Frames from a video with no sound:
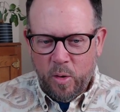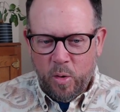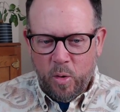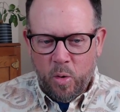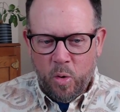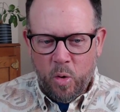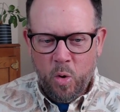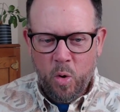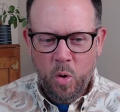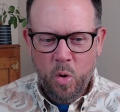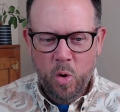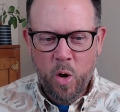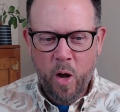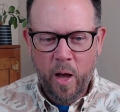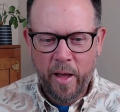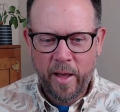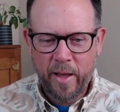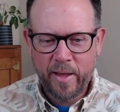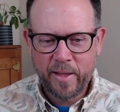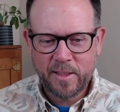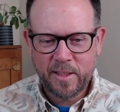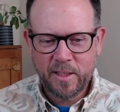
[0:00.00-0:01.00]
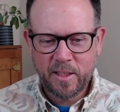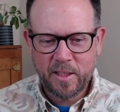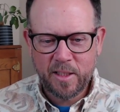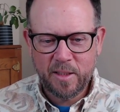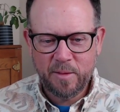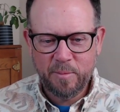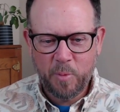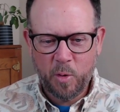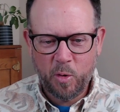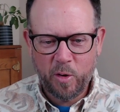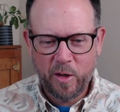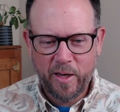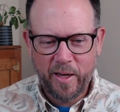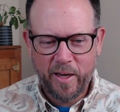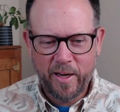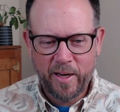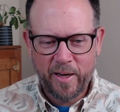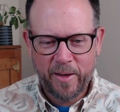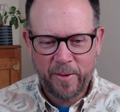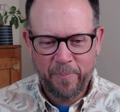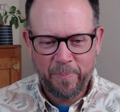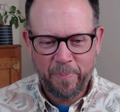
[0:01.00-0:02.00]
Whew, it's a good
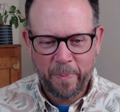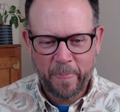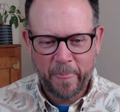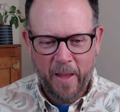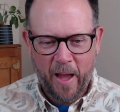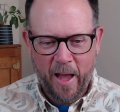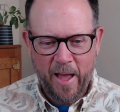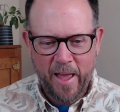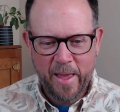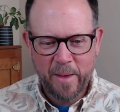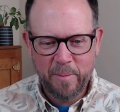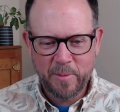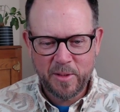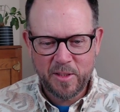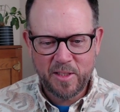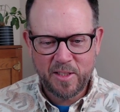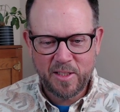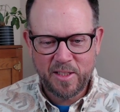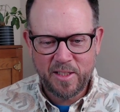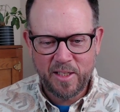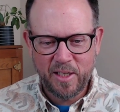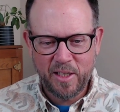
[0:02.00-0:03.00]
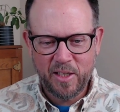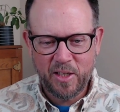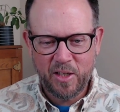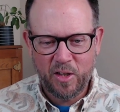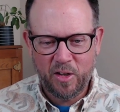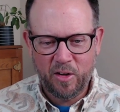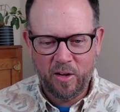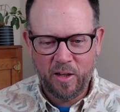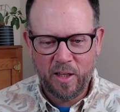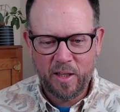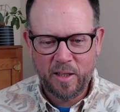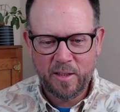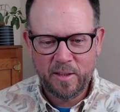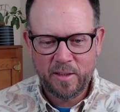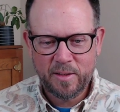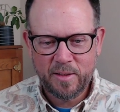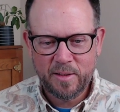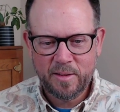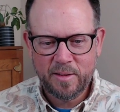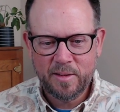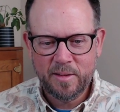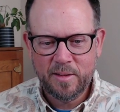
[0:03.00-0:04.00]
morning. I am still
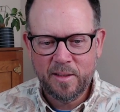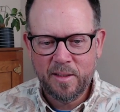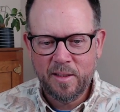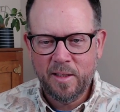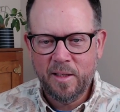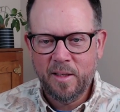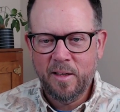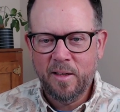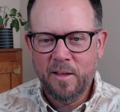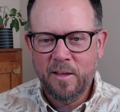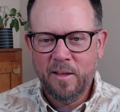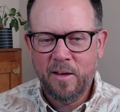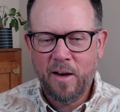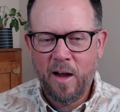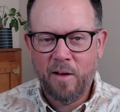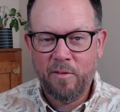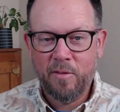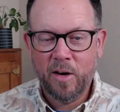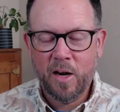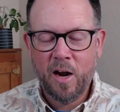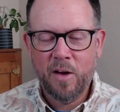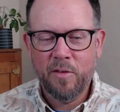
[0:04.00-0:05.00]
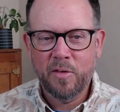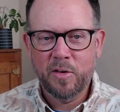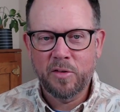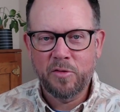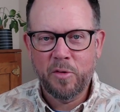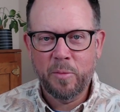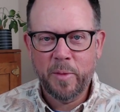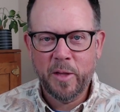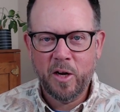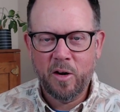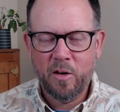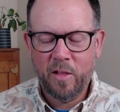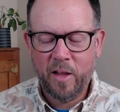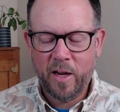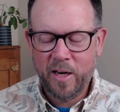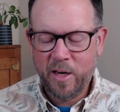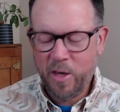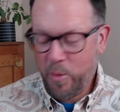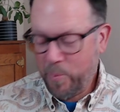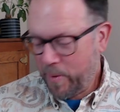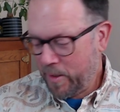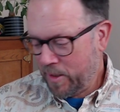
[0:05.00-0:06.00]
not recovered from the
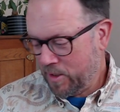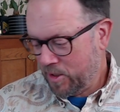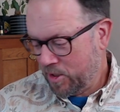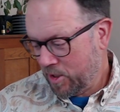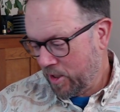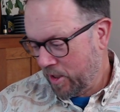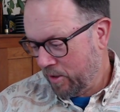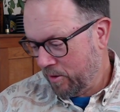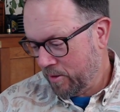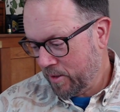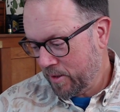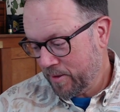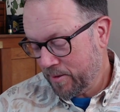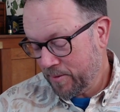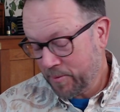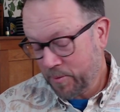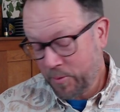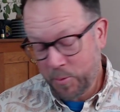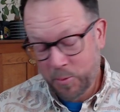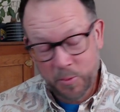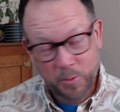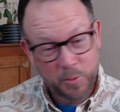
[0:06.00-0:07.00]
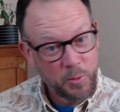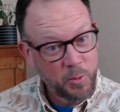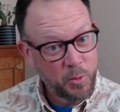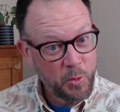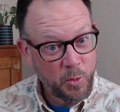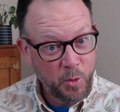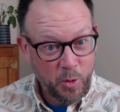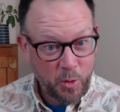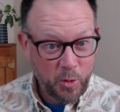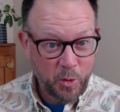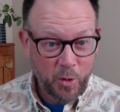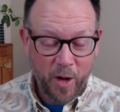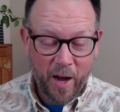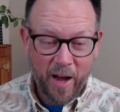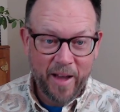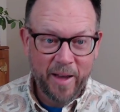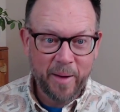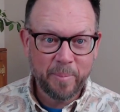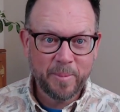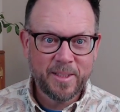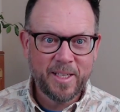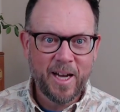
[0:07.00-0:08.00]
Orlando Pen show. Woo, I
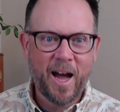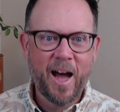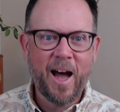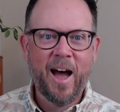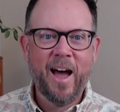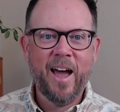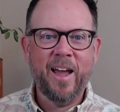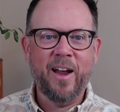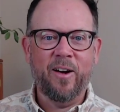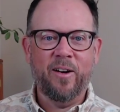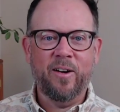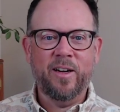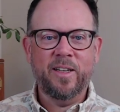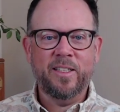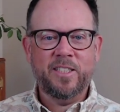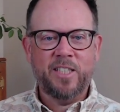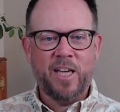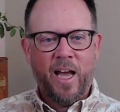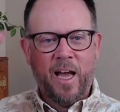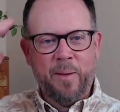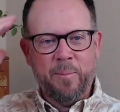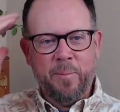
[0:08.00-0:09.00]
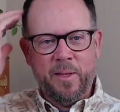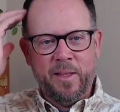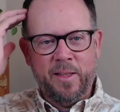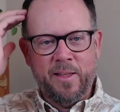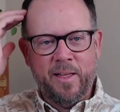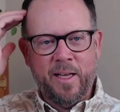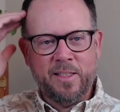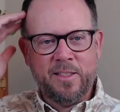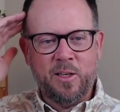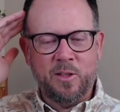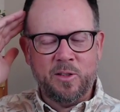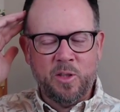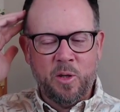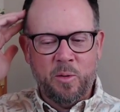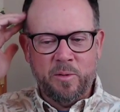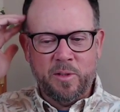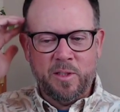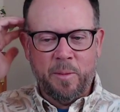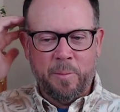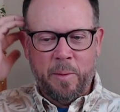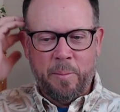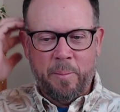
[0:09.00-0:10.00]
am tired, chat, but that's also
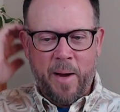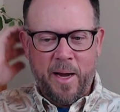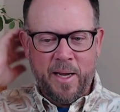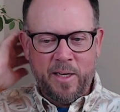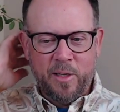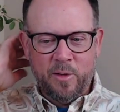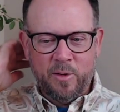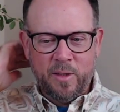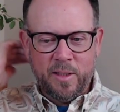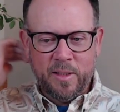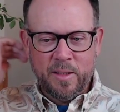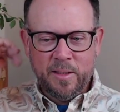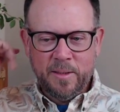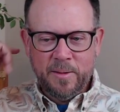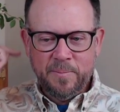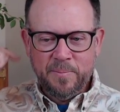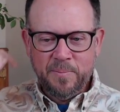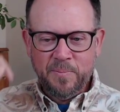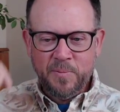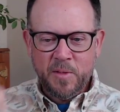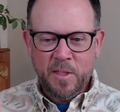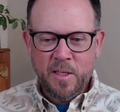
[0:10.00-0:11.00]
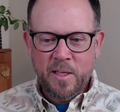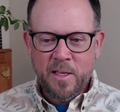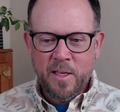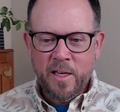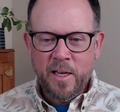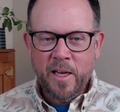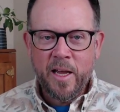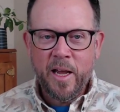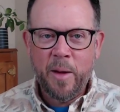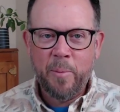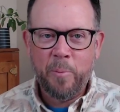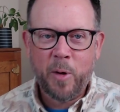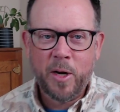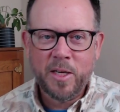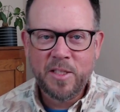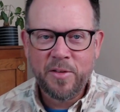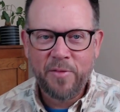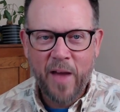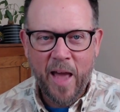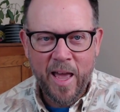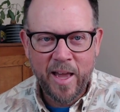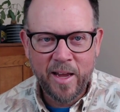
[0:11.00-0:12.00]
some of my doing.
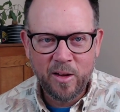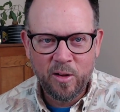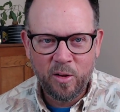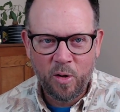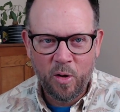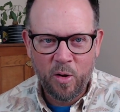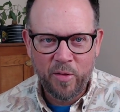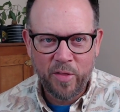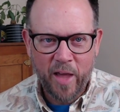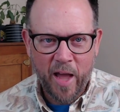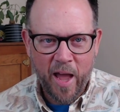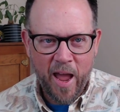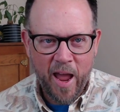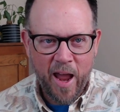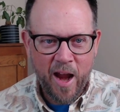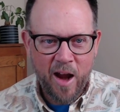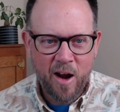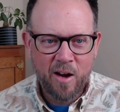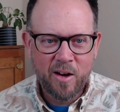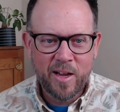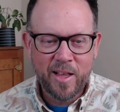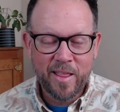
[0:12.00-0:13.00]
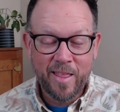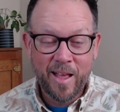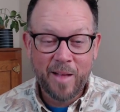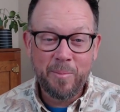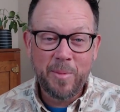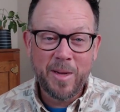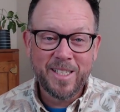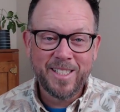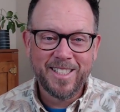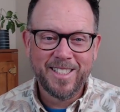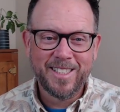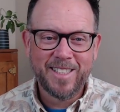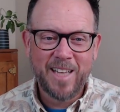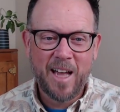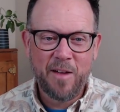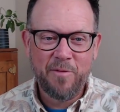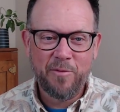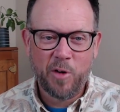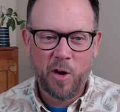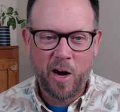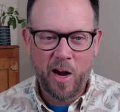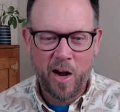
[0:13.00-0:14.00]
Impressive angle on the hair. That means it's time
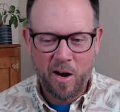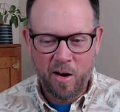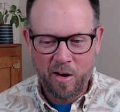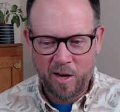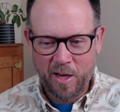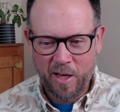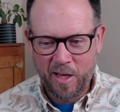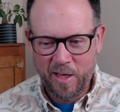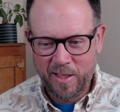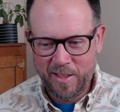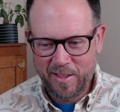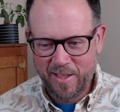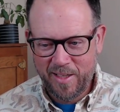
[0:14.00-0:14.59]
for a haircut.